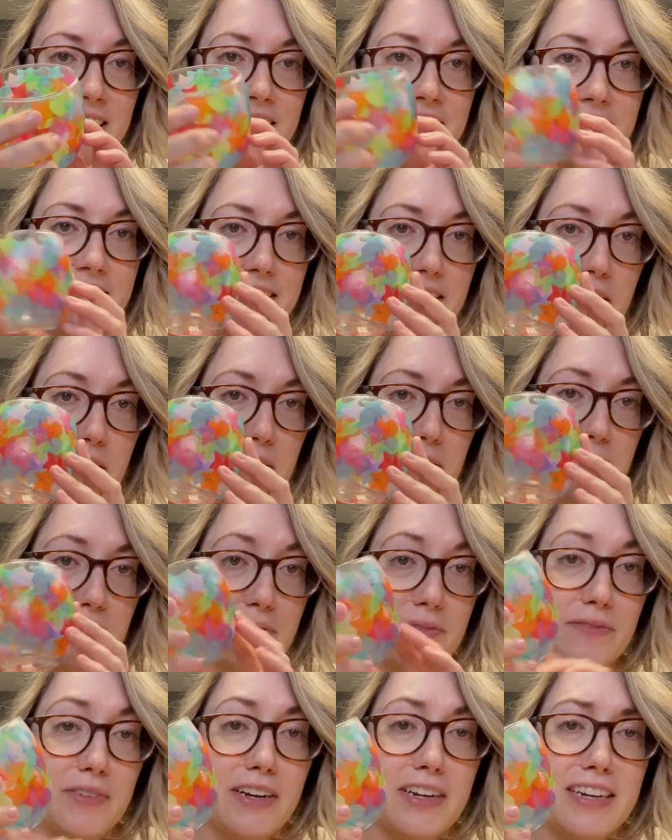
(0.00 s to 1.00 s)
So
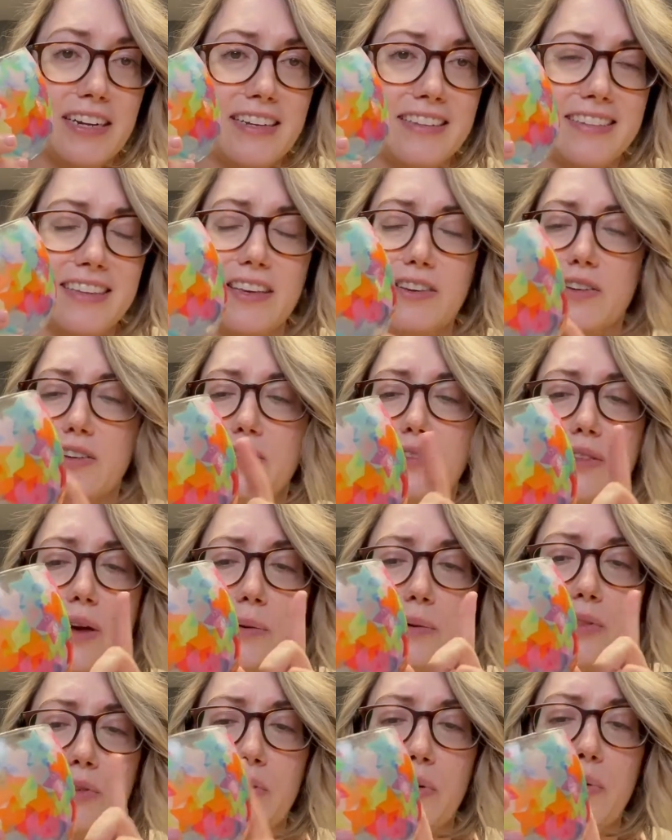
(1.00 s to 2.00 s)
very easy. You can do that
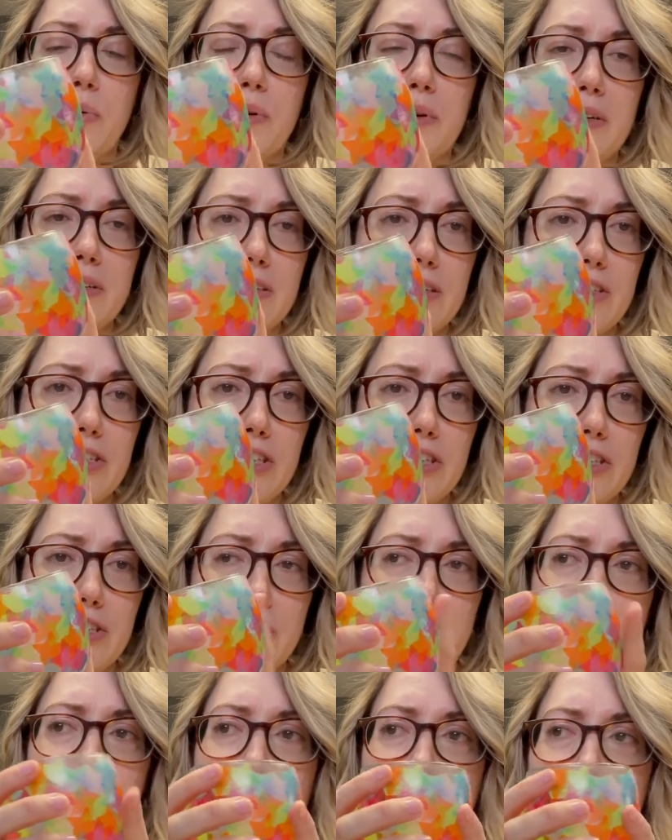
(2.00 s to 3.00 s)
with torn
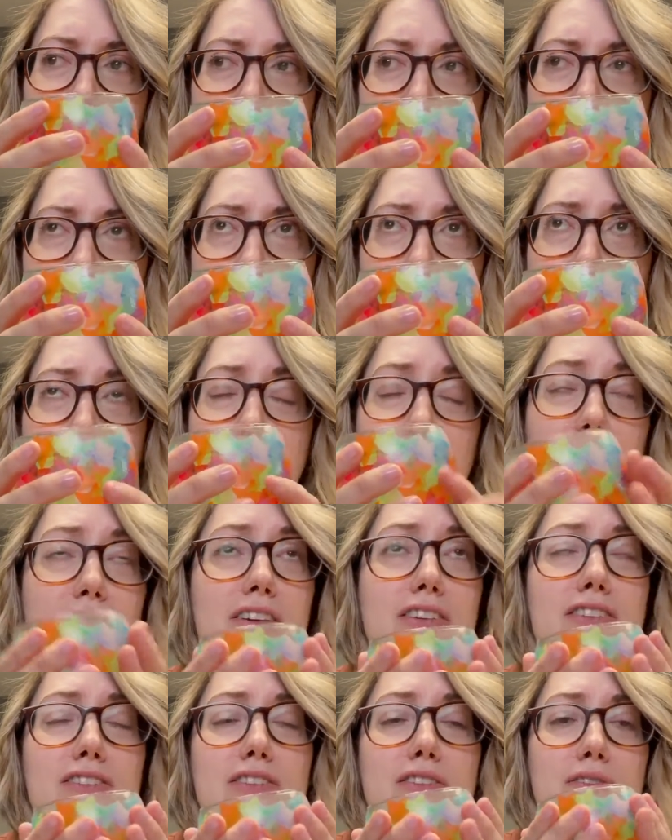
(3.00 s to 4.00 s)
tissue, anything you want. You
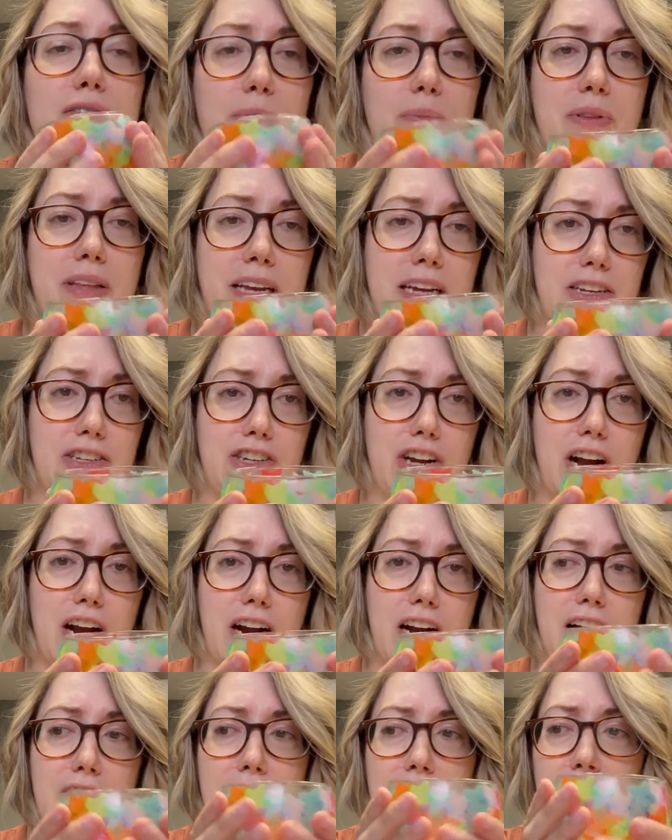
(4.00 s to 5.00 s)
can just use a plain
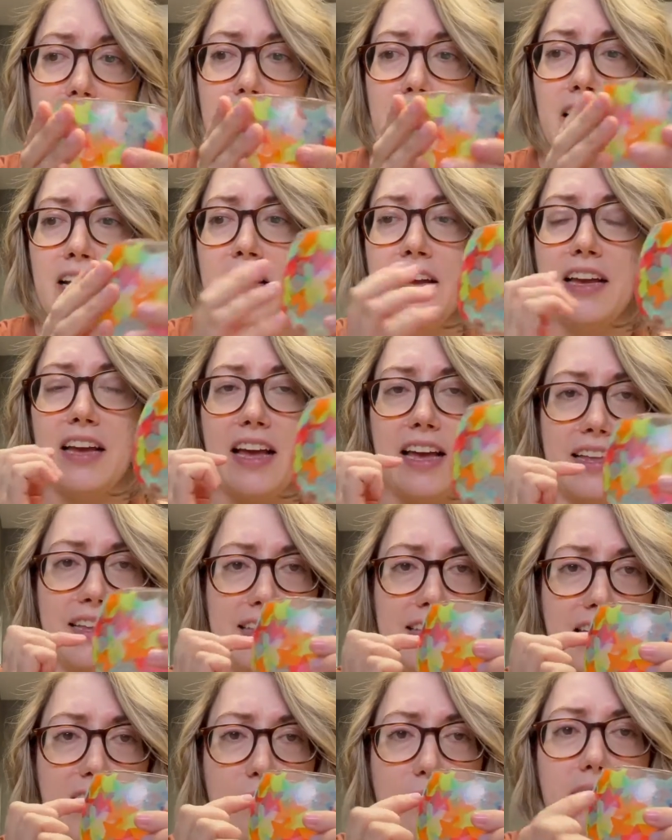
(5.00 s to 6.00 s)
jar and
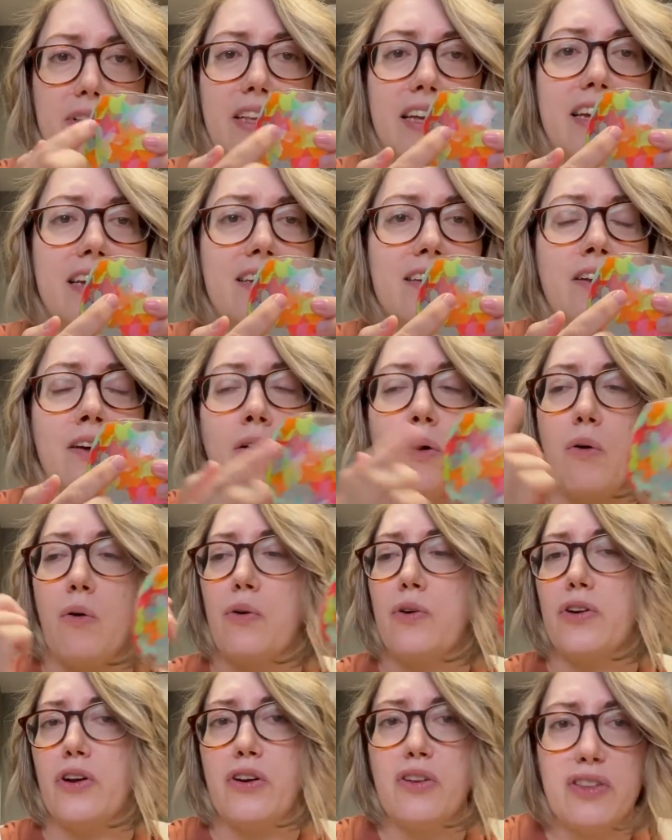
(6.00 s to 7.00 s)
label it,
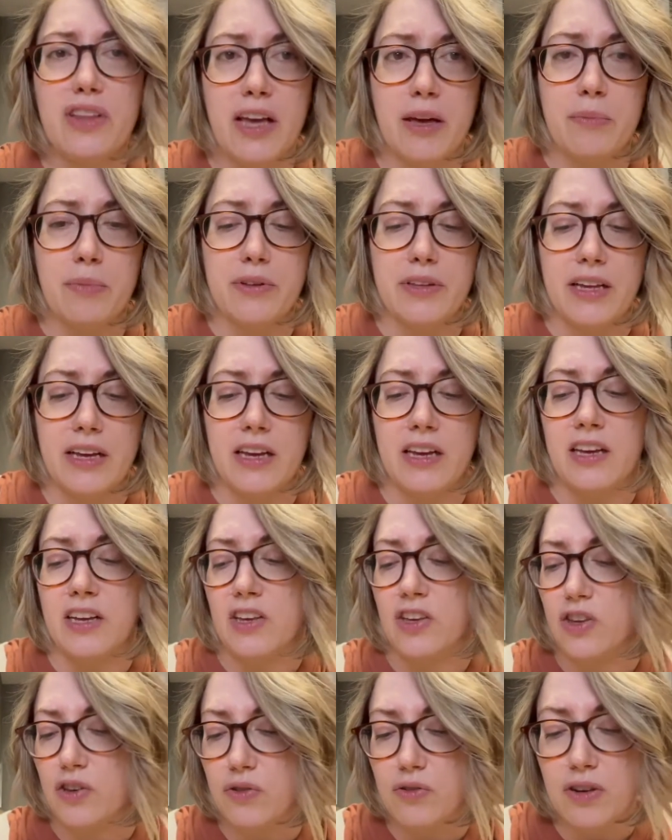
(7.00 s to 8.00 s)
or don't label it.
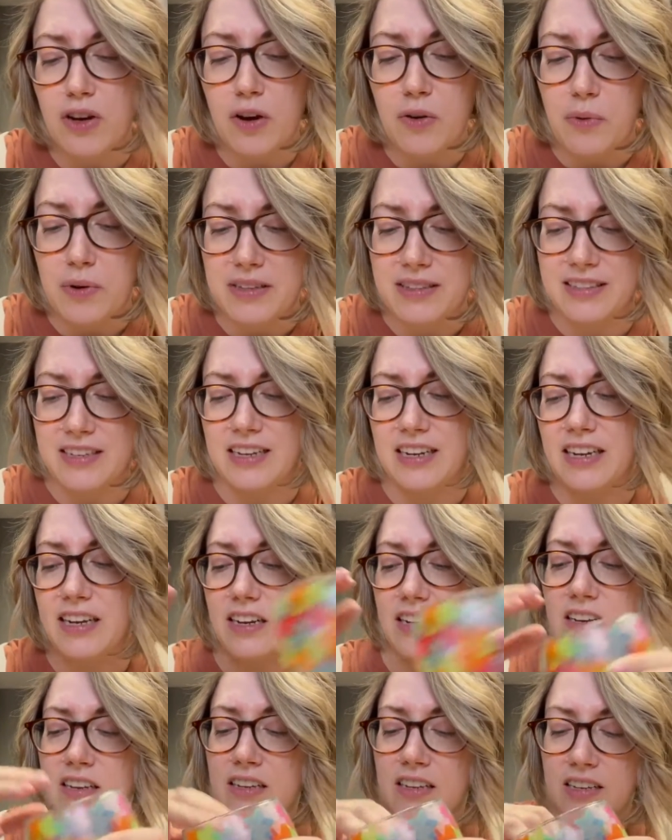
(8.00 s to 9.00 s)
You know what's in it.
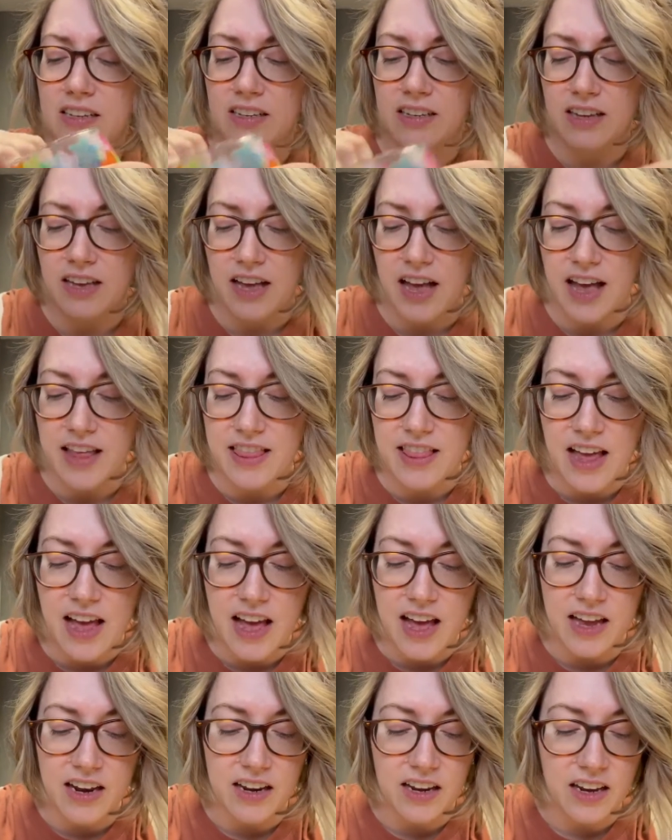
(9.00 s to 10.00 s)
And
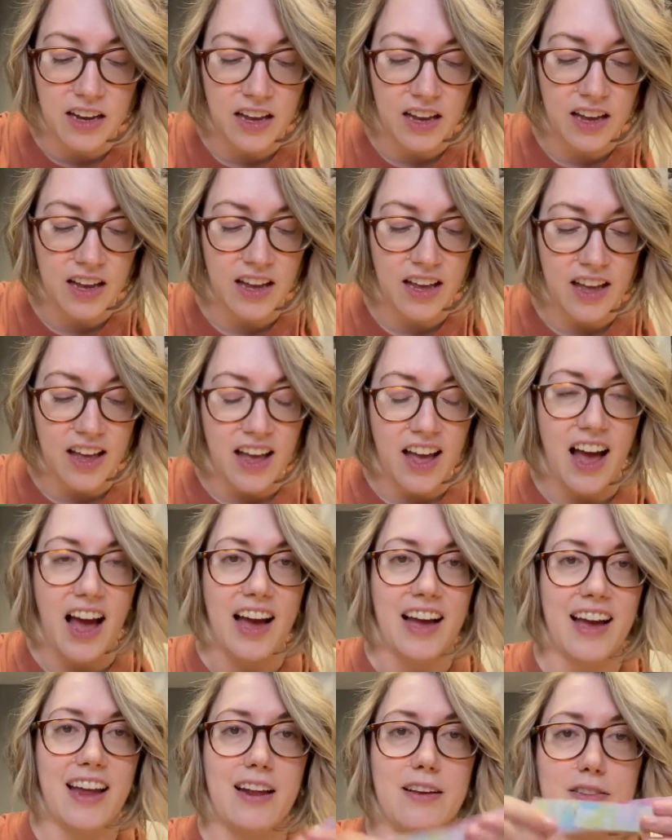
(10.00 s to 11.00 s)
then I
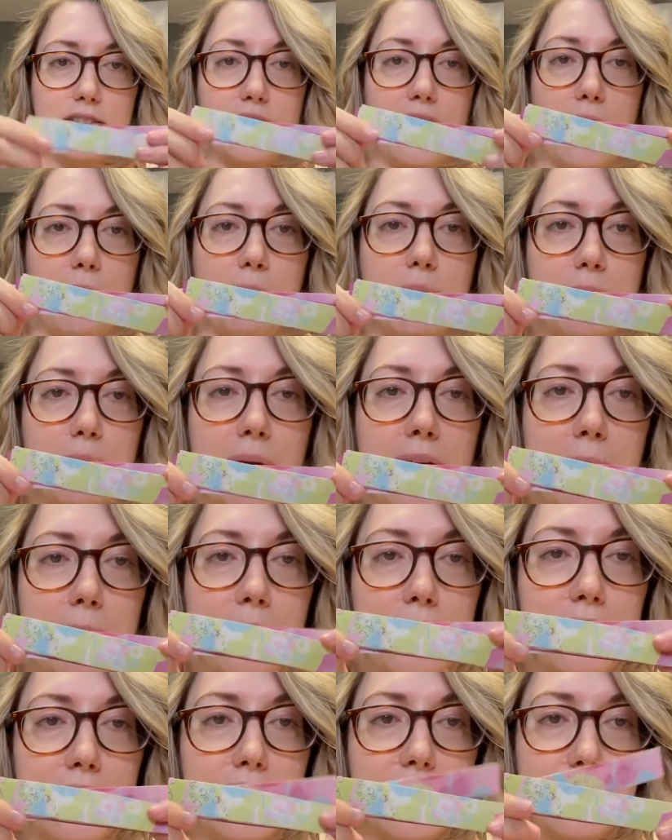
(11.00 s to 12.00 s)
got out scrapbook
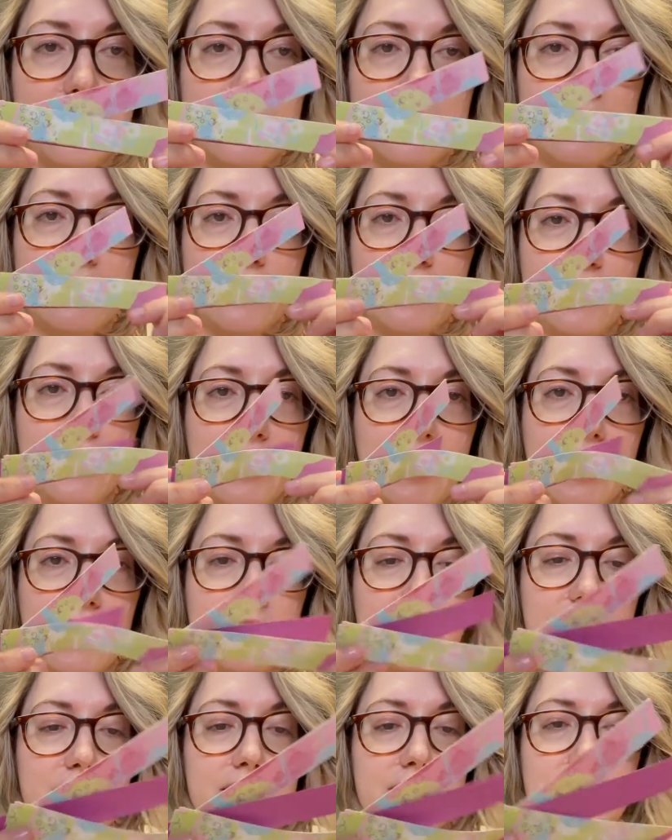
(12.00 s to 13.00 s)
paper that was in different
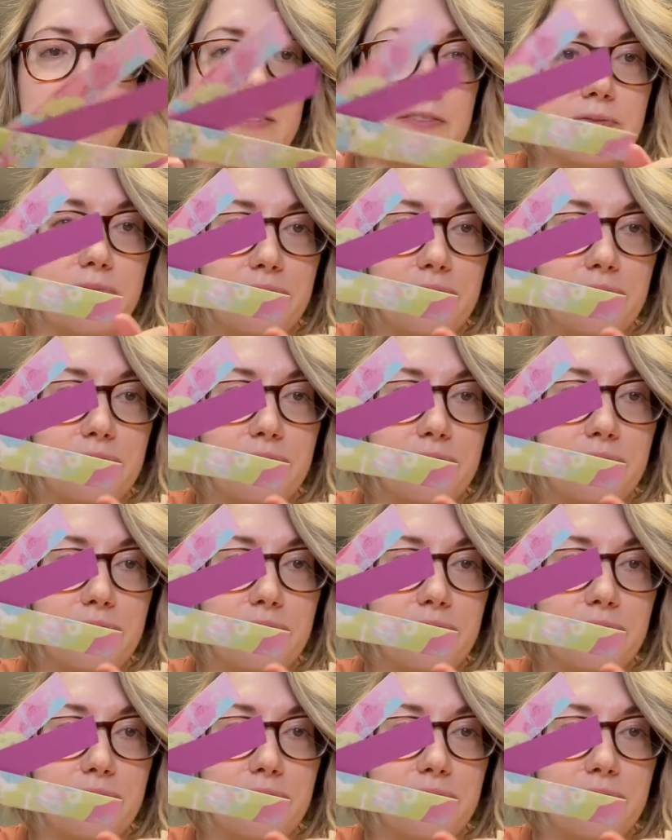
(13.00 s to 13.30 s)
colors.